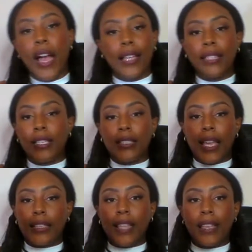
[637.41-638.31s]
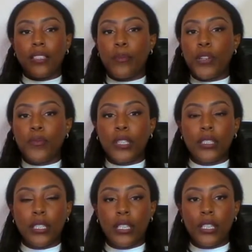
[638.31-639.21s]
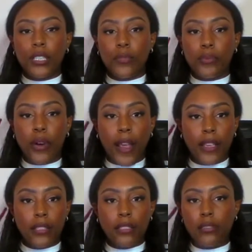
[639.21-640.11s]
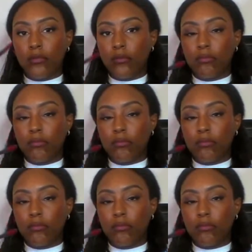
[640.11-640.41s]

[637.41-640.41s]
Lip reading: I think that that's a perfectly good price